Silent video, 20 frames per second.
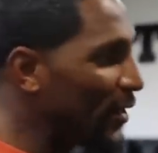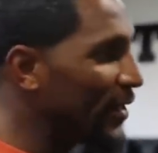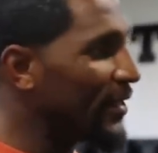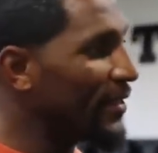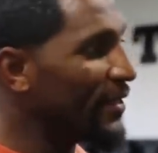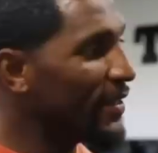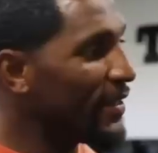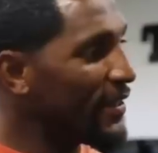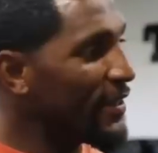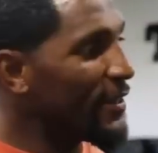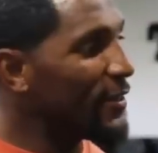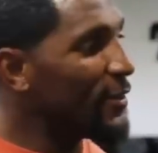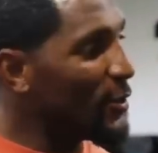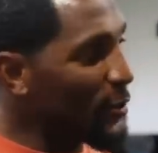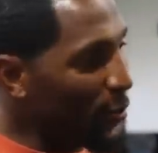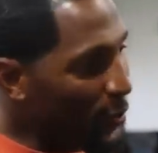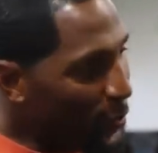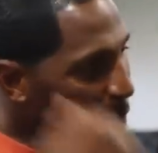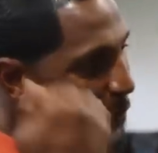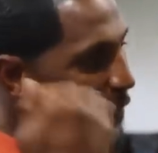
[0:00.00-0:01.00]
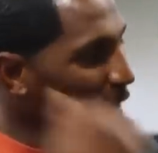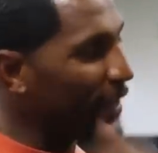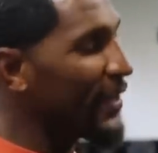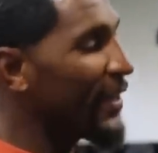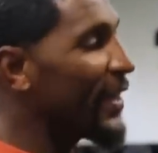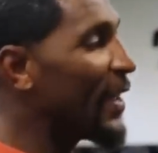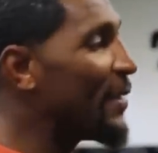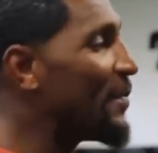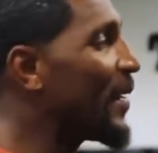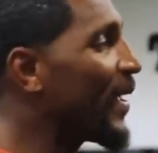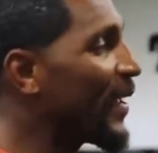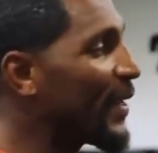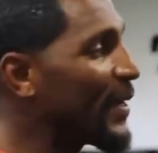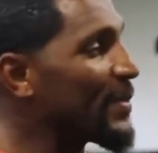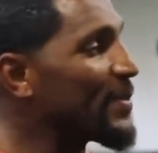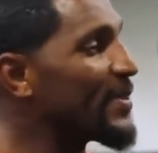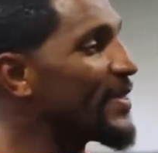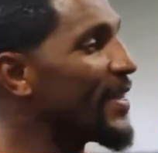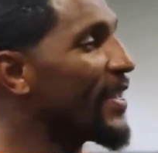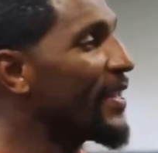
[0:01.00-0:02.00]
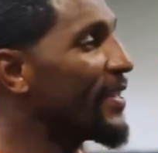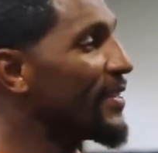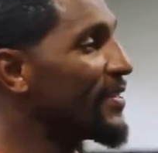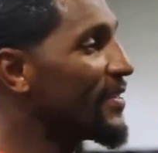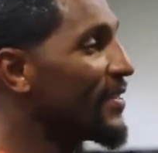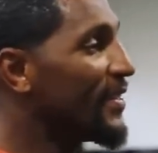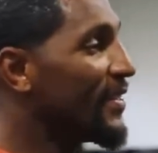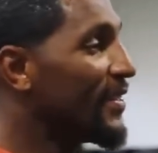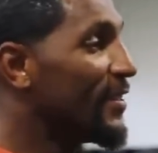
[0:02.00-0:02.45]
up in the morning, do you pray with that man